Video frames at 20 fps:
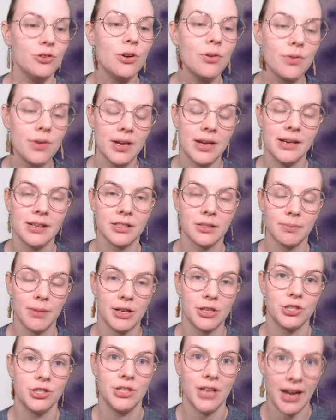need as
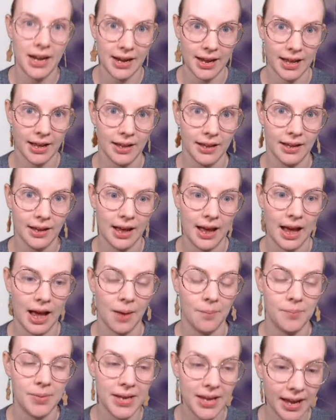much data
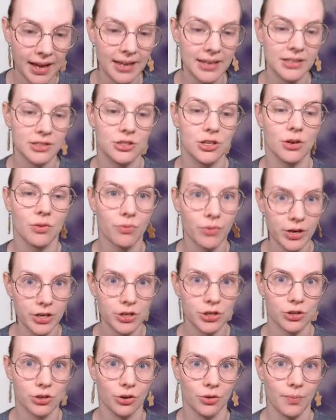because the
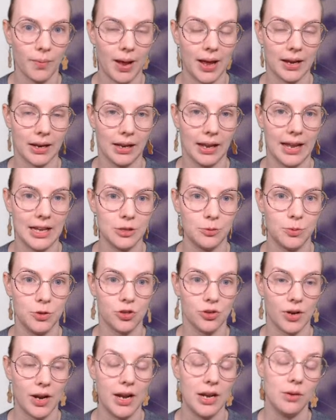original model has been
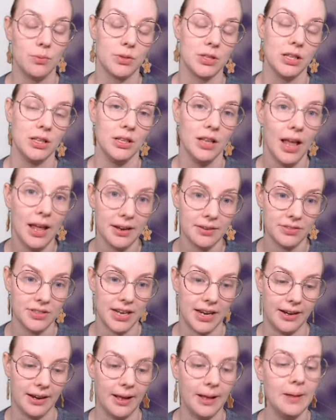trained with a lot of
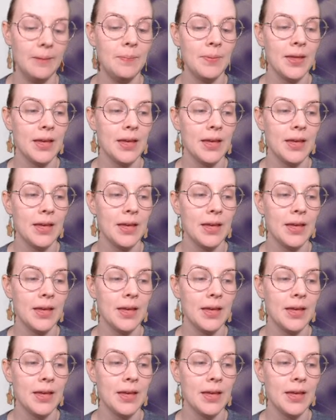data,